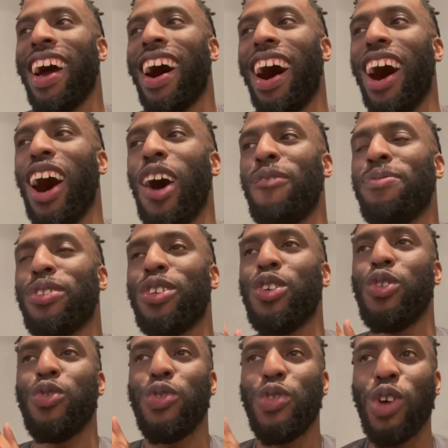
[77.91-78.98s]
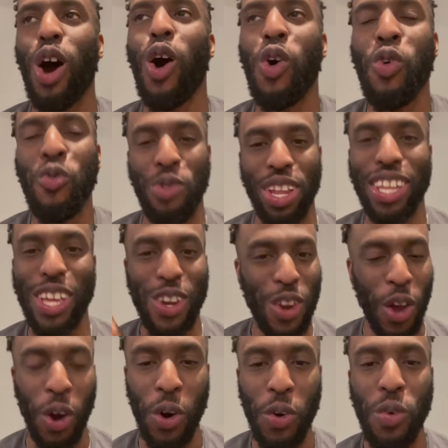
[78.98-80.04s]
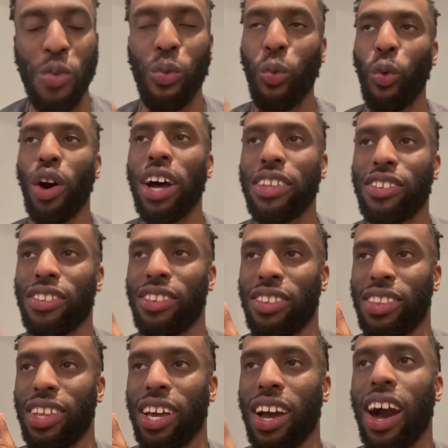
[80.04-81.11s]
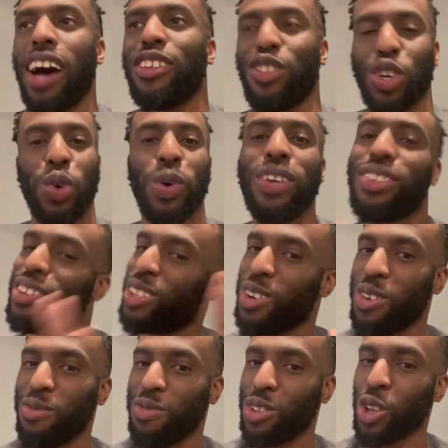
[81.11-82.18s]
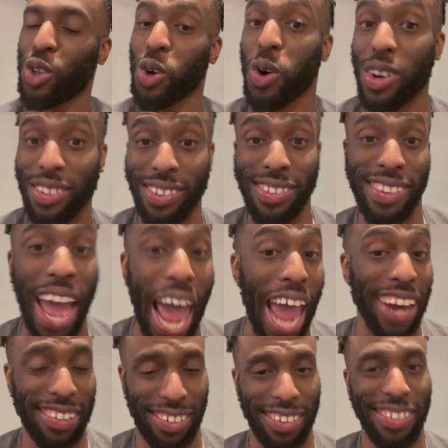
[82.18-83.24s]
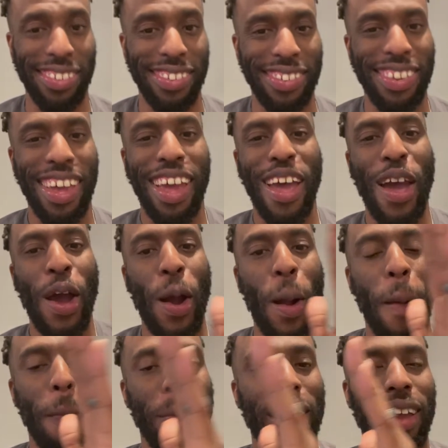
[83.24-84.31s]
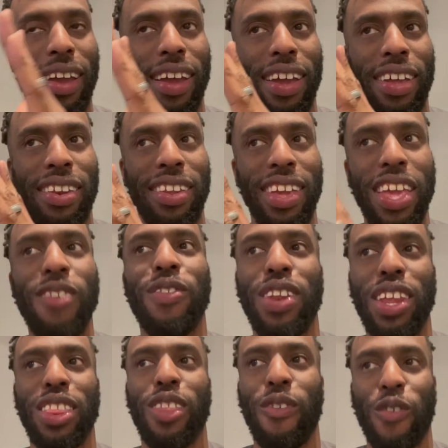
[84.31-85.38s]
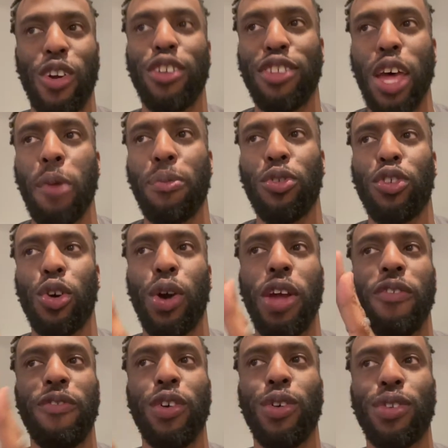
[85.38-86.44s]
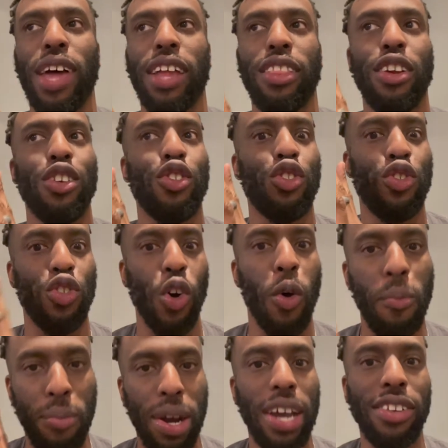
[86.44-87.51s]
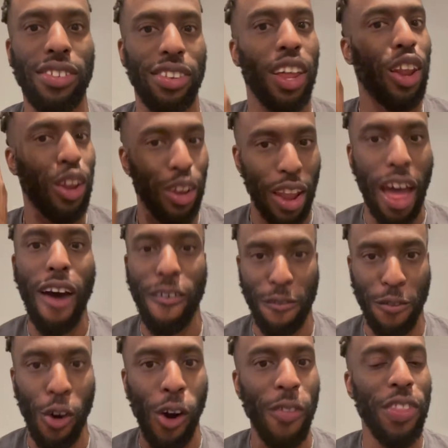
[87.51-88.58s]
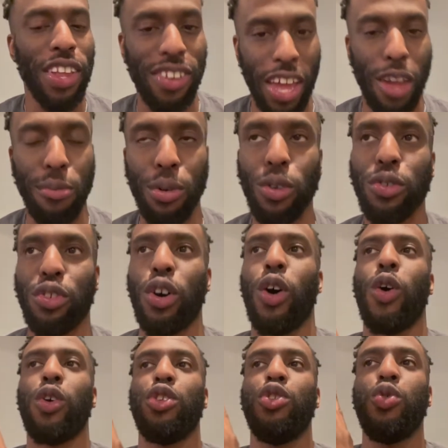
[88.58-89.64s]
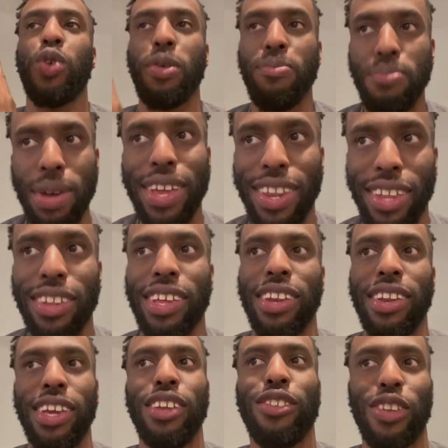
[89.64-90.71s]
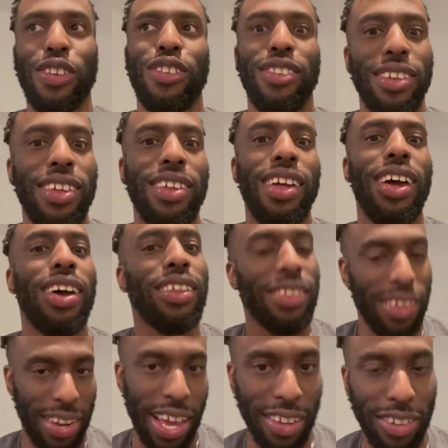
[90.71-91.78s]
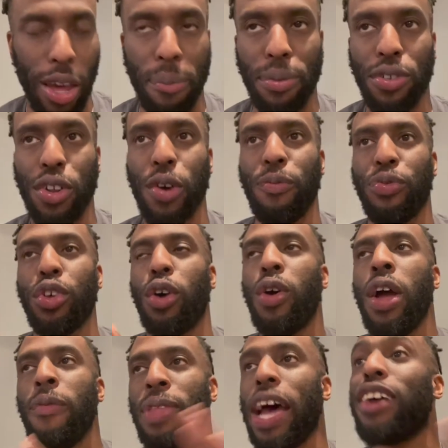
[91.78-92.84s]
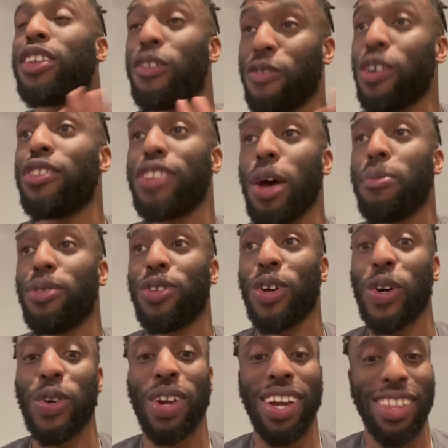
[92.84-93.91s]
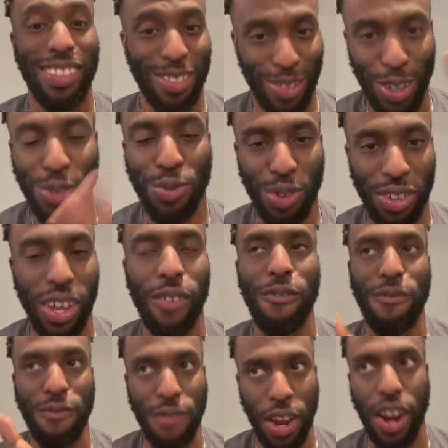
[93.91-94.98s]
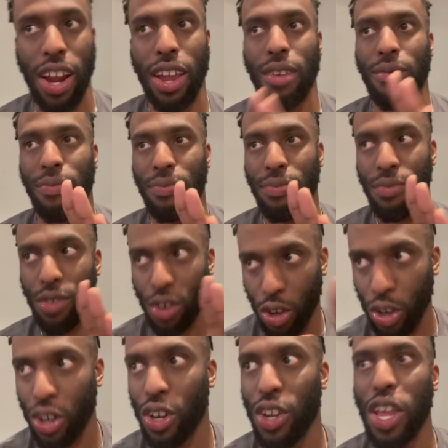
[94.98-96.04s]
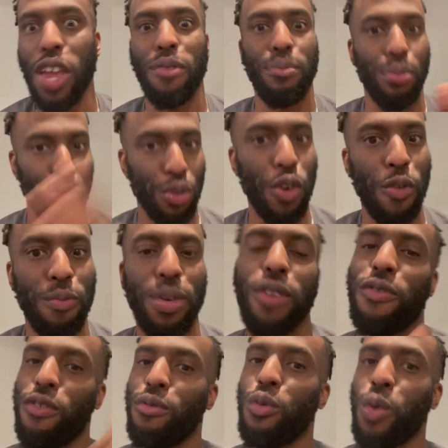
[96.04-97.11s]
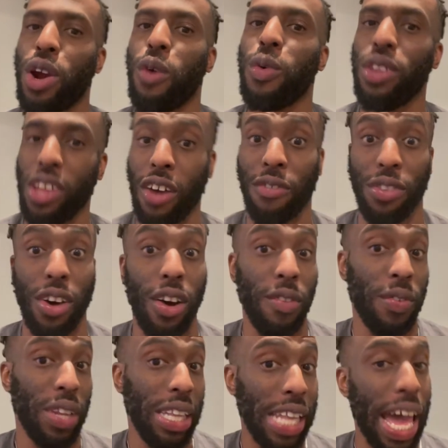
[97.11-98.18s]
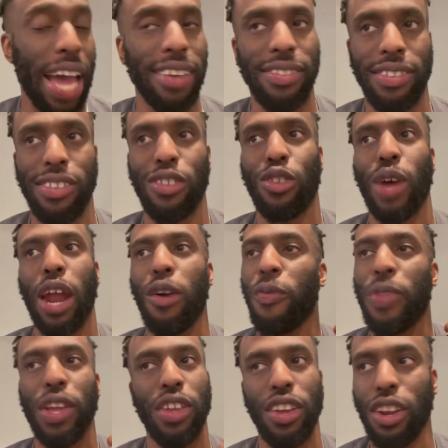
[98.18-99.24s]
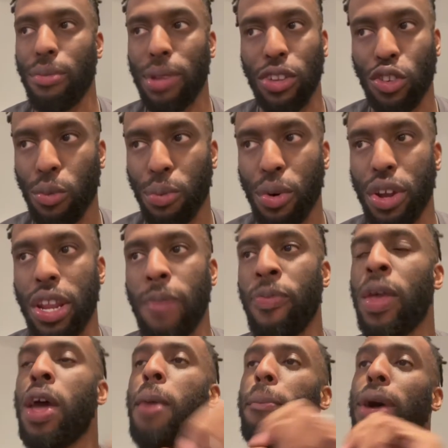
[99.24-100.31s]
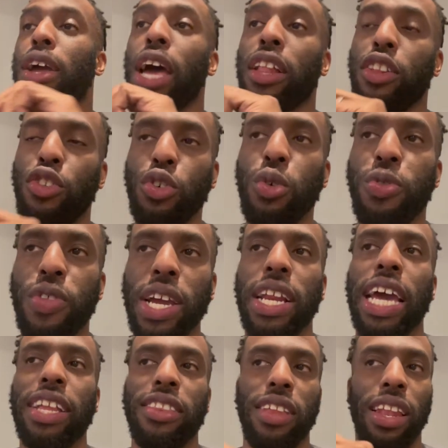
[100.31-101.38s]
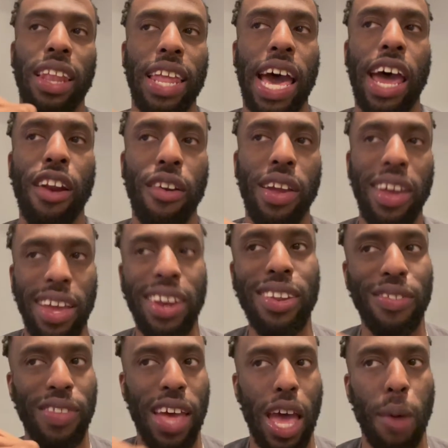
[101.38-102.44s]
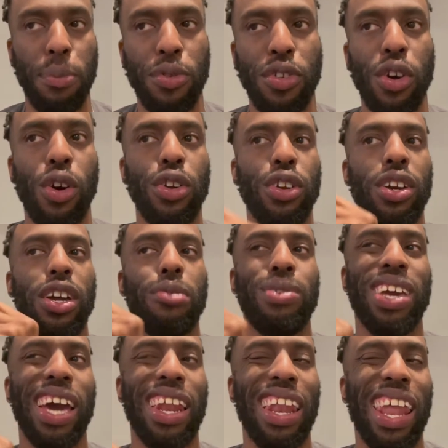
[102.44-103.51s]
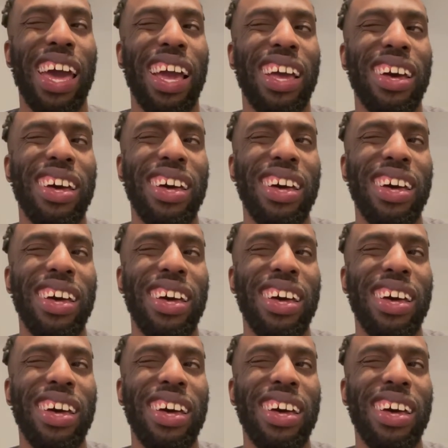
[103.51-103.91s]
You don't really know what's the consequences of Dolores's actions. And even in the first episode, it feels like there's so much left on the table. So you immediately need to see the next episode. So as a first episode, this was a very good improvement from where we left off last season. So I don't think you're going to be disappointed, but I do think at the latter end of the episode, you're going to be kind of like,